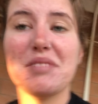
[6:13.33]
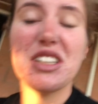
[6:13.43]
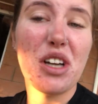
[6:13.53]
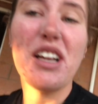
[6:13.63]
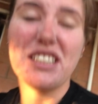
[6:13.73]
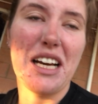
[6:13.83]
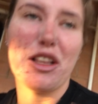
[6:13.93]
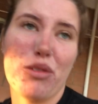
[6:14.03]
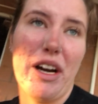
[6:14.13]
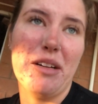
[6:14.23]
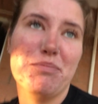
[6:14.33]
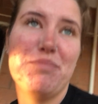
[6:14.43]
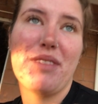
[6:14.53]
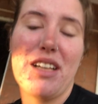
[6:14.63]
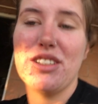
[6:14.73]
it's only day three.
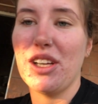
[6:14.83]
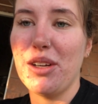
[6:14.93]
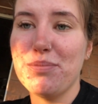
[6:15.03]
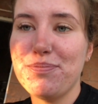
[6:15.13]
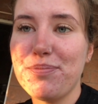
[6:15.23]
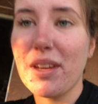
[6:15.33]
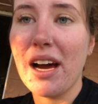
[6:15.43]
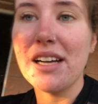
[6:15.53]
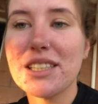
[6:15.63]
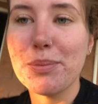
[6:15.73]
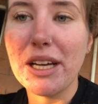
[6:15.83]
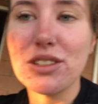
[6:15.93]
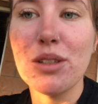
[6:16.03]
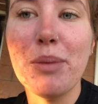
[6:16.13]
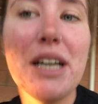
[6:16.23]
So can't expect
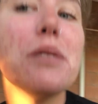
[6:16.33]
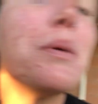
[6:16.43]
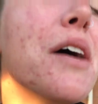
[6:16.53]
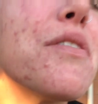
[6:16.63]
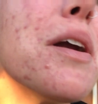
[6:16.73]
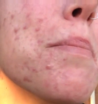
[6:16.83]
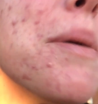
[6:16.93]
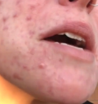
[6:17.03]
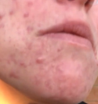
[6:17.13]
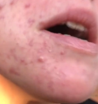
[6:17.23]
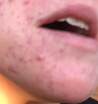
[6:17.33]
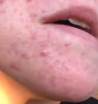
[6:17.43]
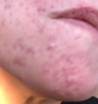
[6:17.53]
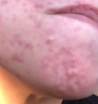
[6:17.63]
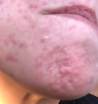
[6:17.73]
too much. But I've got a big
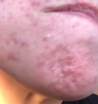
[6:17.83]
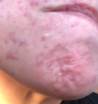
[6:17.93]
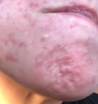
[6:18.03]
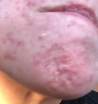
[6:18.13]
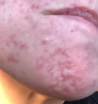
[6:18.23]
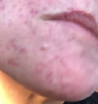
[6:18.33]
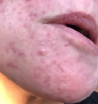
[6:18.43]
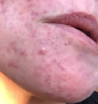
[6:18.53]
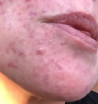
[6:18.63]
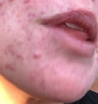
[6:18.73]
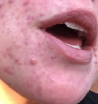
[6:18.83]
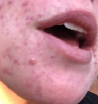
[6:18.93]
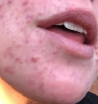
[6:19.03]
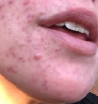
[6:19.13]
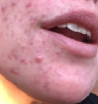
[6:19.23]
one down
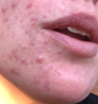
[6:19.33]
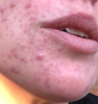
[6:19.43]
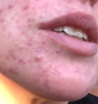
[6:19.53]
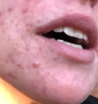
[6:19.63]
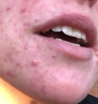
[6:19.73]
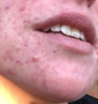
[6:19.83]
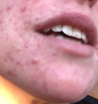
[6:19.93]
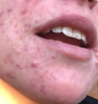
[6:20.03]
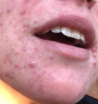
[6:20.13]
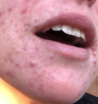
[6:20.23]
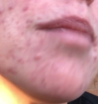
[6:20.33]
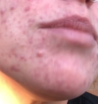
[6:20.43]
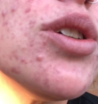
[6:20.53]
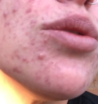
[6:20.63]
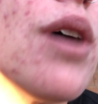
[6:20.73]
there that looks like it's going to
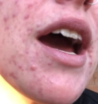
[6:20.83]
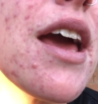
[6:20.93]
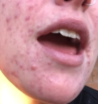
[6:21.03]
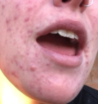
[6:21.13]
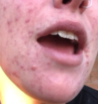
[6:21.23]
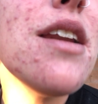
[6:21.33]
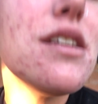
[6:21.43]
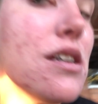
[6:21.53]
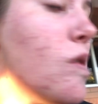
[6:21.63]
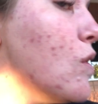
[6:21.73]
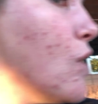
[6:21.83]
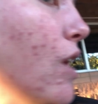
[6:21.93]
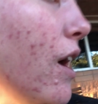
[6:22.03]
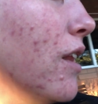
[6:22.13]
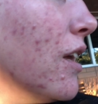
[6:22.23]
come to a head
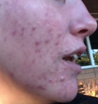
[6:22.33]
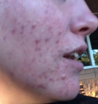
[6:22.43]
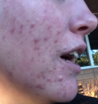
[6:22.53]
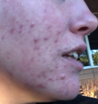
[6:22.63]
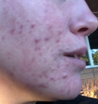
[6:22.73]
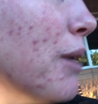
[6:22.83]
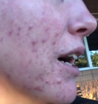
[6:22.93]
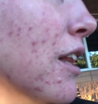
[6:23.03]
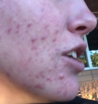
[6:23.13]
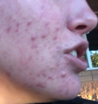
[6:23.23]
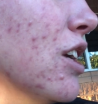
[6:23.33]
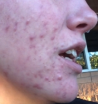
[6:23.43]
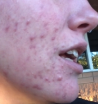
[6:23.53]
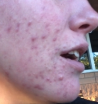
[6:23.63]
and then that's my other cheek